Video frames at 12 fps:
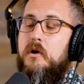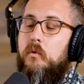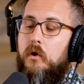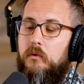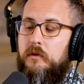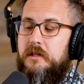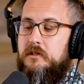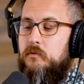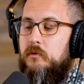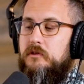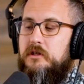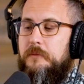Well, yeah. let's
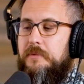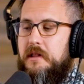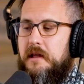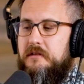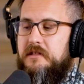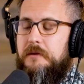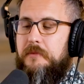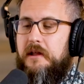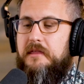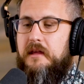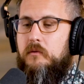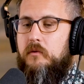we'll jump into that in a second. But I
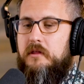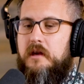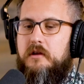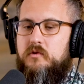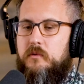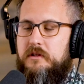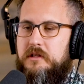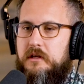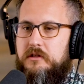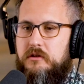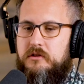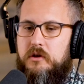think one thing I just want to say
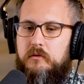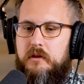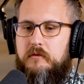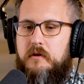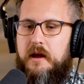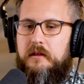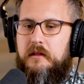is you're totally right.